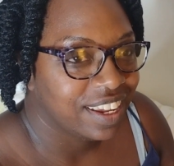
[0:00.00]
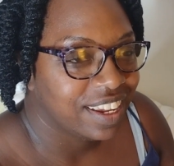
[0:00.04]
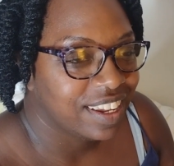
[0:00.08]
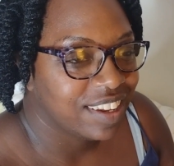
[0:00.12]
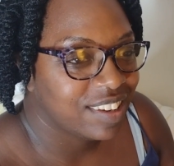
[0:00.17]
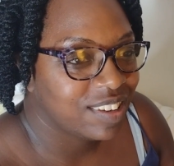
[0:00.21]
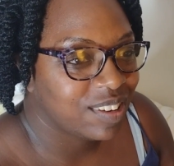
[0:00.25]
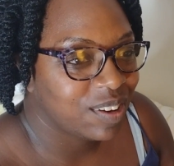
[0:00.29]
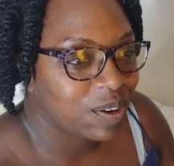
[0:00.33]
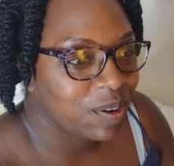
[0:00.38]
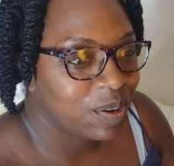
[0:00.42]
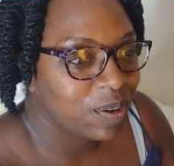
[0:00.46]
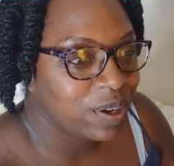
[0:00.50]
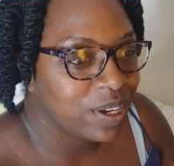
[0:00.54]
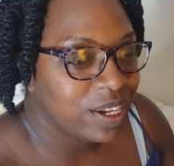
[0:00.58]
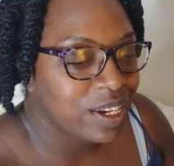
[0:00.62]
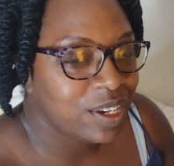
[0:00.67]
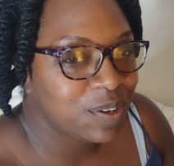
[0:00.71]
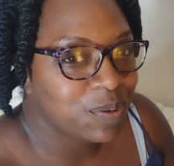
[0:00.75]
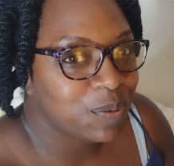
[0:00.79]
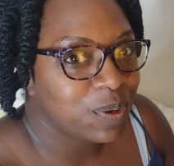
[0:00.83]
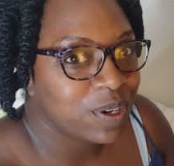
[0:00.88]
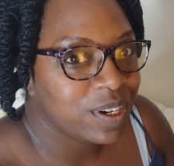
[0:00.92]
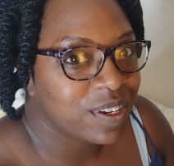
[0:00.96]
So
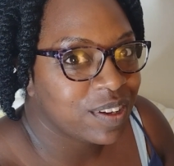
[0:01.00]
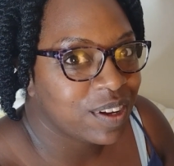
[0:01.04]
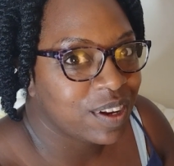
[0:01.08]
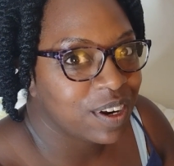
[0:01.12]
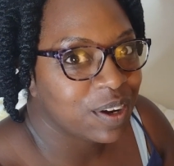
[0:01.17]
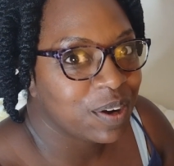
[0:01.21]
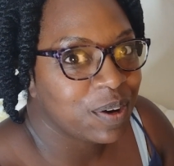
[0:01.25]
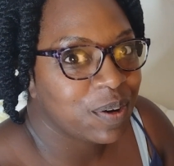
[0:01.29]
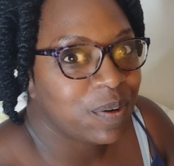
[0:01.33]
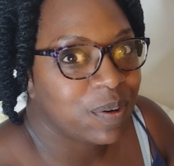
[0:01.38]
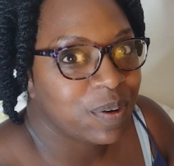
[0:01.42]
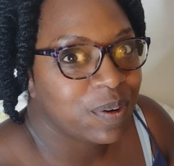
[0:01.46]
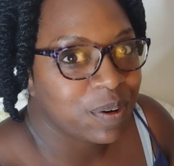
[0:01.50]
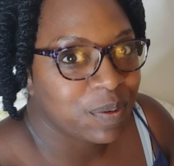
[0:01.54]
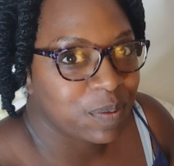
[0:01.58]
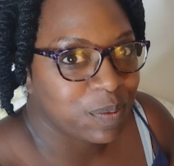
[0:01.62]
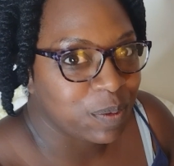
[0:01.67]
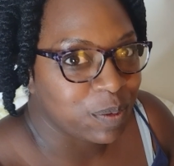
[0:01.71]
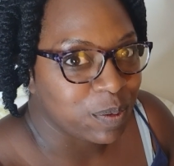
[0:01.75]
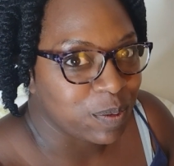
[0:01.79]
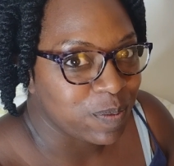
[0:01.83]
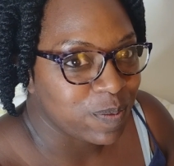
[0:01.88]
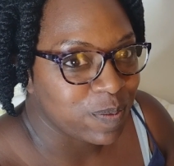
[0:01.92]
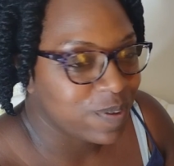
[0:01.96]
each one is gonna go in the
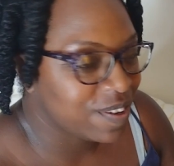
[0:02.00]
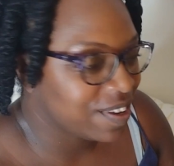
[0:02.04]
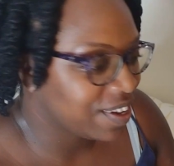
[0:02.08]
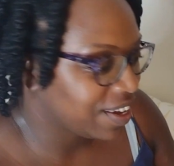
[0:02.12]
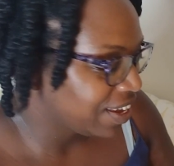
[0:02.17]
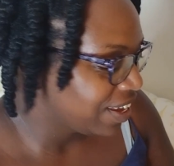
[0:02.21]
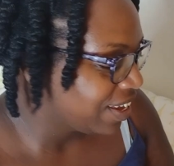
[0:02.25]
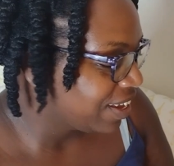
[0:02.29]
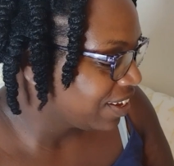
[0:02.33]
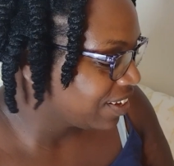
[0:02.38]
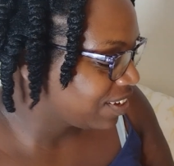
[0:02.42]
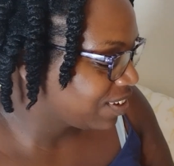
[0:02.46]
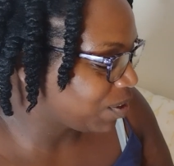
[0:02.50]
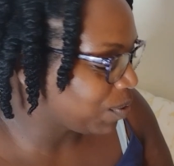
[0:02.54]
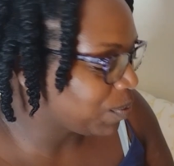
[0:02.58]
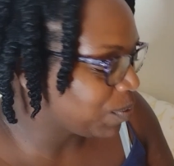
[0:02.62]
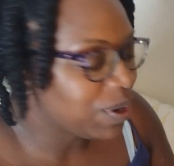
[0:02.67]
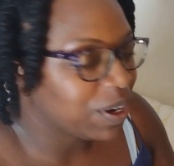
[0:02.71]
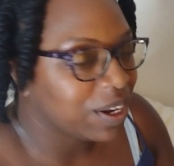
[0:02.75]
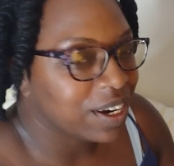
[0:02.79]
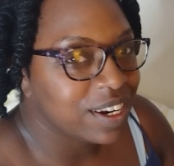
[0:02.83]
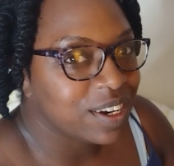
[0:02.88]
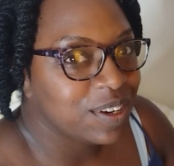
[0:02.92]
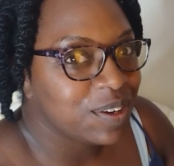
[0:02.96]
room. So we're
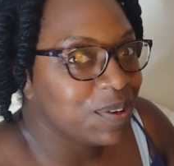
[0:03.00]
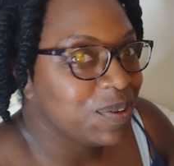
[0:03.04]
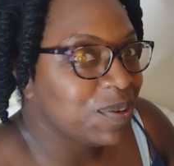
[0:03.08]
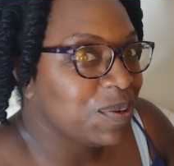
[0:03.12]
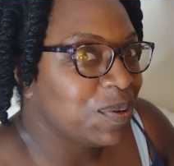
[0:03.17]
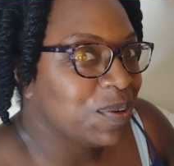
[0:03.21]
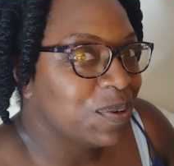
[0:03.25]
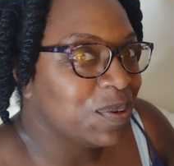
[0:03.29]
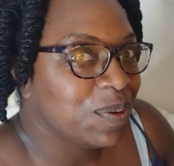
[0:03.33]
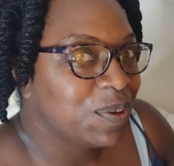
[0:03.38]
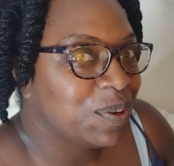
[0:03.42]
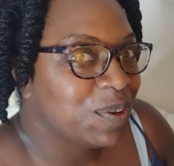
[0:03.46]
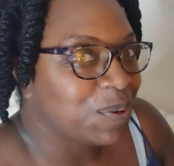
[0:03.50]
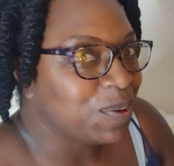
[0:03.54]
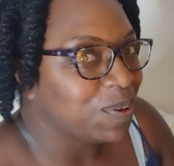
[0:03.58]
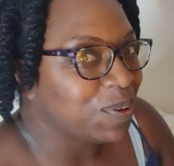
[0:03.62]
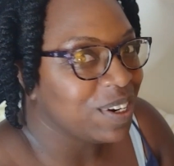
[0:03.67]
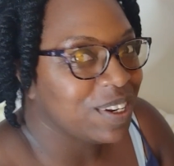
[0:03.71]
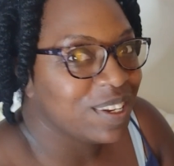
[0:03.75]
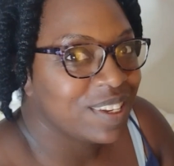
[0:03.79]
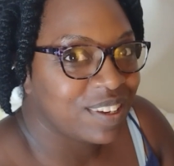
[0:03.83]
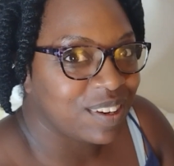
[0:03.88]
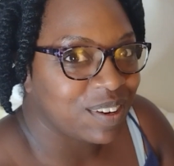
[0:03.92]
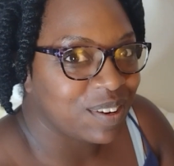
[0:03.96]
gonna do
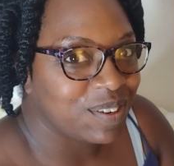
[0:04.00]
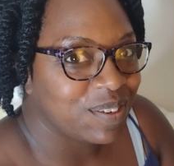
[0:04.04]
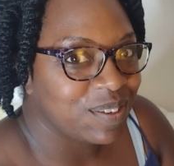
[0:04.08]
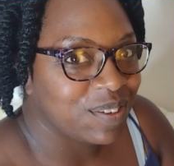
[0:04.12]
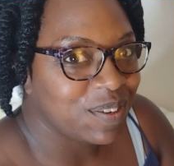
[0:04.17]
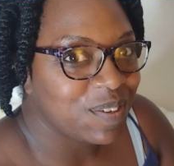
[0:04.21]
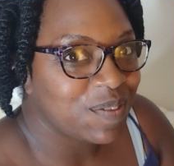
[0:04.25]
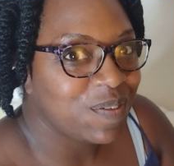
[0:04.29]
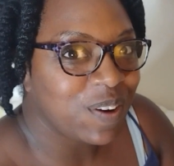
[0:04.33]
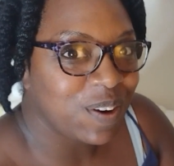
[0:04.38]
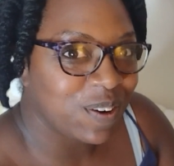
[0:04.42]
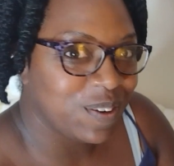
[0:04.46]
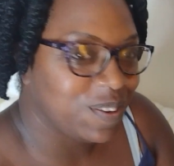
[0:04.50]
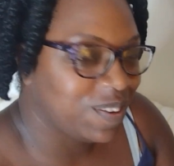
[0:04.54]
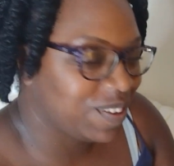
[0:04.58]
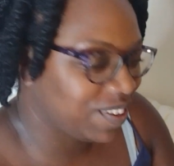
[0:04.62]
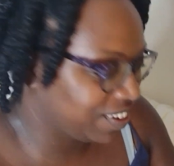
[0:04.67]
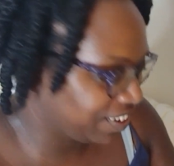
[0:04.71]
Dory's song first.